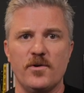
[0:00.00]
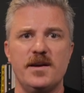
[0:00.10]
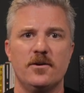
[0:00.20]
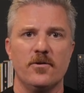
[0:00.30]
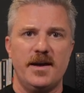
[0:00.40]

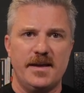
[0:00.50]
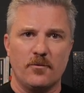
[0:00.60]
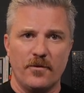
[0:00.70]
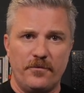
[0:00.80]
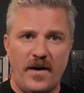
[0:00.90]
reiterate
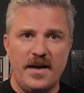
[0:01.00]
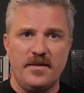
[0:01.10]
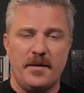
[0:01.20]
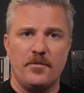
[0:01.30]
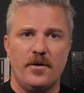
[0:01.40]
and
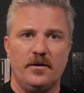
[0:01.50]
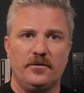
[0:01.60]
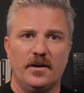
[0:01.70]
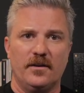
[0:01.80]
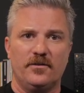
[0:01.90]
refine that
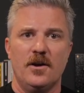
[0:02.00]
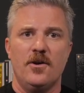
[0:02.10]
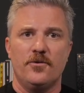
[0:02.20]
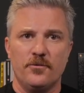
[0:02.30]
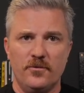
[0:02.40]
process
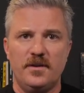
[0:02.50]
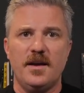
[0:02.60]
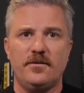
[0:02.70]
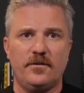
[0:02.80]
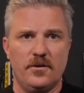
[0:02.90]
through the
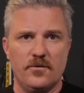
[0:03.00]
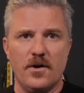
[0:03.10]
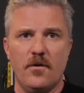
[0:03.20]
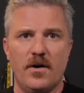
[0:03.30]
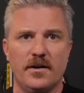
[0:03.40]
dates that you
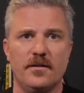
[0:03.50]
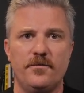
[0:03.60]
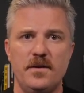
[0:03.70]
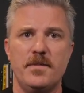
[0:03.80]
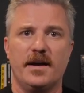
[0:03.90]
go on and
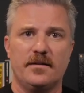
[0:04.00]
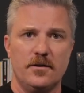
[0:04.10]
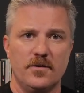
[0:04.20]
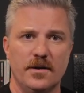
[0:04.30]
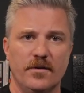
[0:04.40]
the feedback that
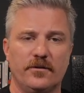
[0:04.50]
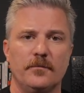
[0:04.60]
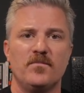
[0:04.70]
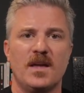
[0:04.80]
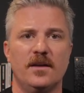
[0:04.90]
you give
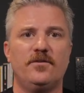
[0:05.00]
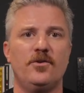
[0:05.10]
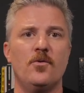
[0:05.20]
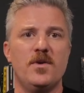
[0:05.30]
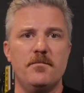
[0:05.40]
us
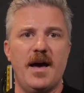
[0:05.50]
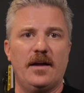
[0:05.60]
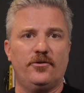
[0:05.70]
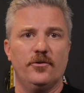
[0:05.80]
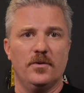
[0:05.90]
until we
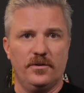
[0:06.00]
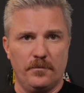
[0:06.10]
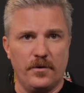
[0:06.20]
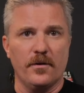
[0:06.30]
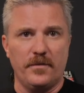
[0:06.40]
match you with
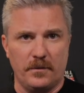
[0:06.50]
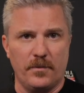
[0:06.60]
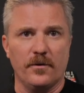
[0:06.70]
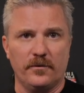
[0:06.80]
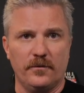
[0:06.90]
the
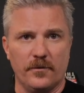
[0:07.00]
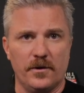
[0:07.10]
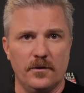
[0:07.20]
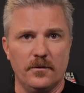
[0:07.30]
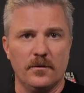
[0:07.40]
perfect person for
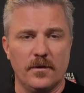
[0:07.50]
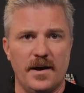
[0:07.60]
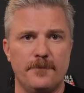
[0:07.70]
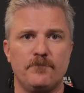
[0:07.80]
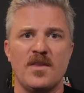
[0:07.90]
you,
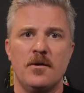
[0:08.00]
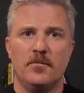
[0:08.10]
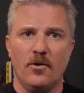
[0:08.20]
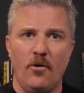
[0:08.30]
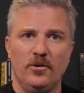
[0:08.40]
right?
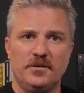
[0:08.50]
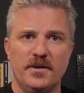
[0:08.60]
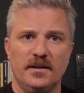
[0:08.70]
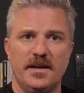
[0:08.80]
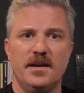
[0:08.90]
But
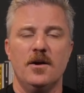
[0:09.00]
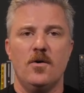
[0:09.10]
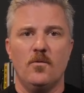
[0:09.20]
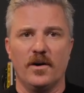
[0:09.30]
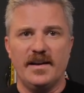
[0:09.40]
ultimately,
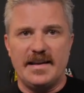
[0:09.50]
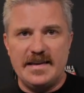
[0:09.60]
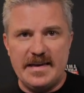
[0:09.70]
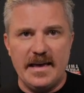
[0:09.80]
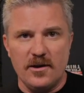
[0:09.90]
we're going to
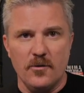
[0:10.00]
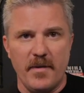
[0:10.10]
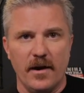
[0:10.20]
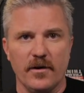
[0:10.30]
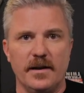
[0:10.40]
get you
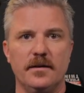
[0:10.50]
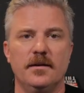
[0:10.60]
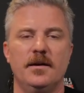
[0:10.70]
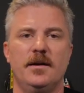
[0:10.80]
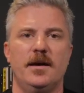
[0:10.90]
married.
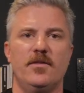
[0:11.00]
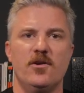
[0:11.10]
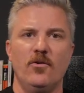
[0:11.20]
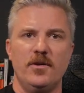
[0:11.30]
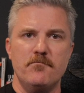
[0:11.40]
And
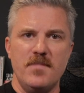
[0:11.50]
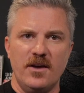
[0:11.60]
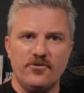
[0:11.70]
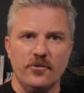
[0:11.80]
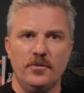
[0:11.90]
the only
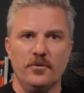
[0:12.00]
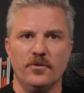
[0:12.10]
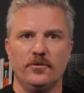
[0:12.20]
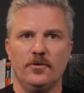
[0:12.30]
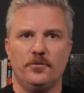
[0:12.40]
measurable
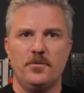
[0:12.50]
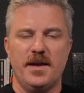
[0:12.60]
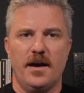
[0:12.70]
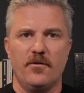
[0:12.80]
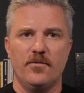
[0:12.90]
results
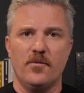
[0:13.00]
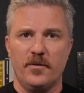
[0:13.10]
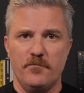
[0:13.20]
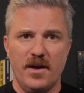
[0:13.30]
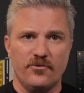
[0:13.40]
we have, or the
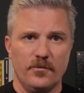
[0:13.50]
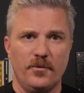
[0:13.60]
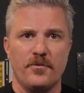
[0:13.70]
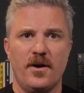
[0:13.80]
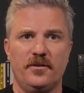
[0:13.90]
only
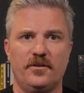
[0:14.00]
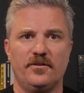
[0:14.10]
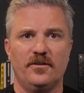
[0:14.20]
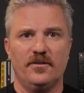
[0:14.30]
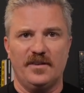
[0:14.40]
measurable
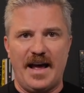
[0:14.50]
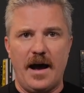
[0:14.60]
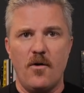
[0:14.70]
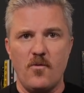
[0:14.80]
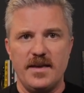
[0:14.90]
processes, is
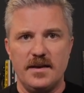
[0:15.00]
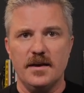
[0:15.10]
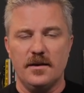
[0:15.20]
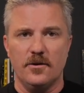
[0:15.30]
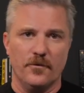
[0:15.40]
how we
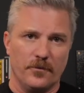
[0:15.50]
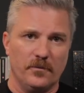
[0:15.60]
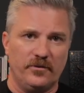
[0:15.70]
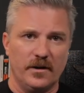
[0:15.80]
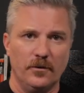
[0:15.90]
get you
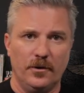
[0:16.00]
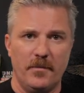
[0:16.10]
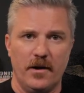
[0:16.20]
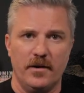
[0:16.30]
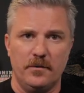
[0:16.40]
from single to
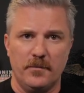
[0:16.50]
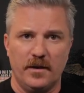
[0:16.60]
married.